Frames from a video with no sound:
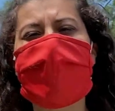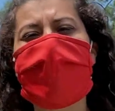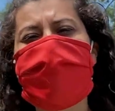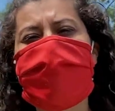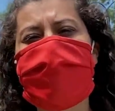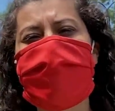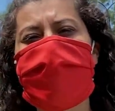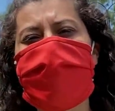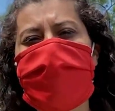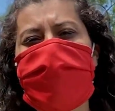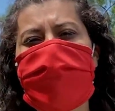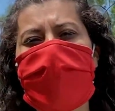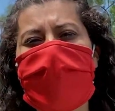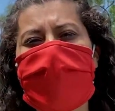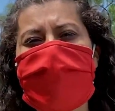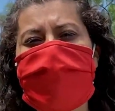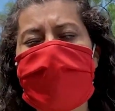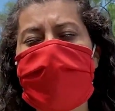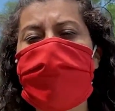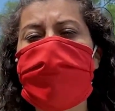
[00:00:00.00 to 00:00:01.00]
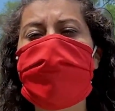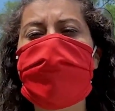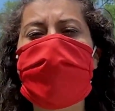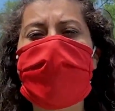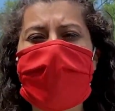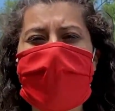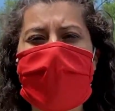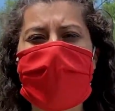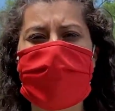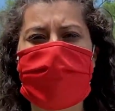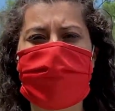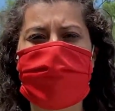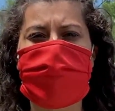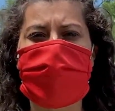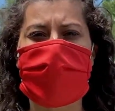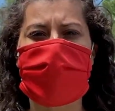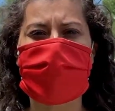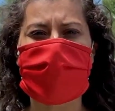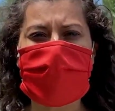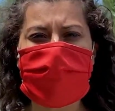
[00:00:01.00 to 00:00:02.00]
This despite that three out of
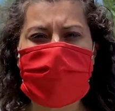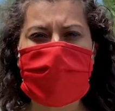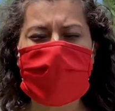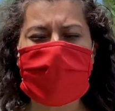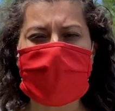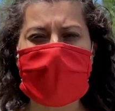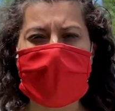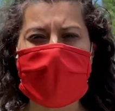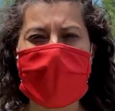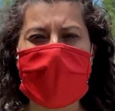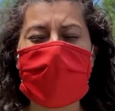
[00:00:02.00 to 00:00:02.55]
four people